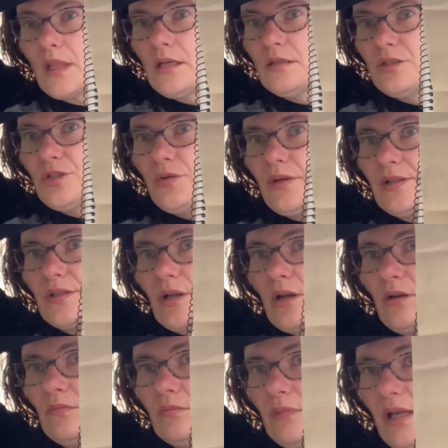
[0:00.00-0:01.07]
2 years
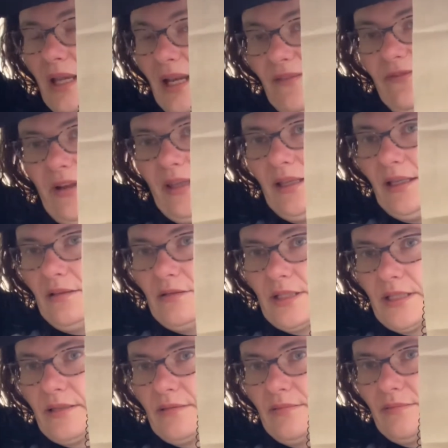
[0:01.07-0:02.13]
ago, and I finally
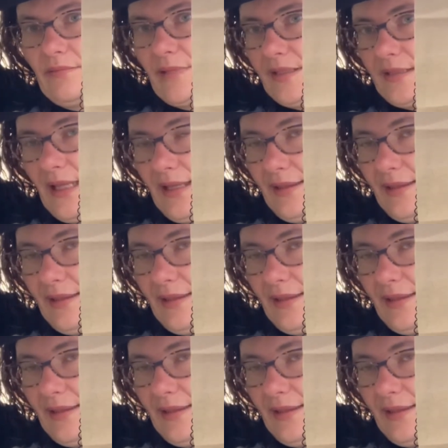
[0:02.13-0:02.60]
was like,